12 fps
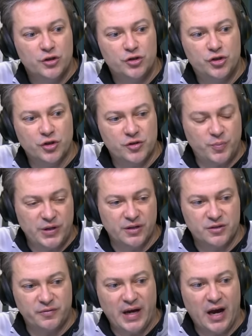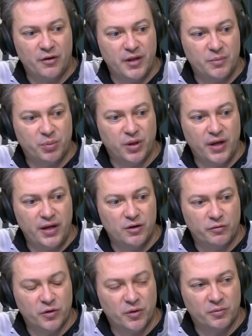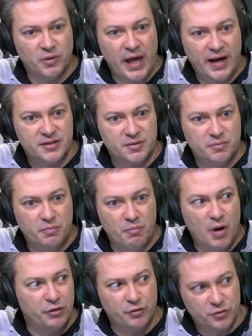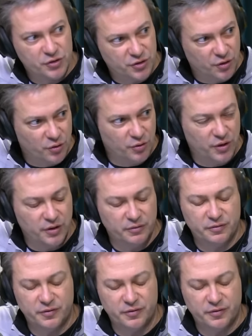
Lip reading: just because of how they played over the last month or so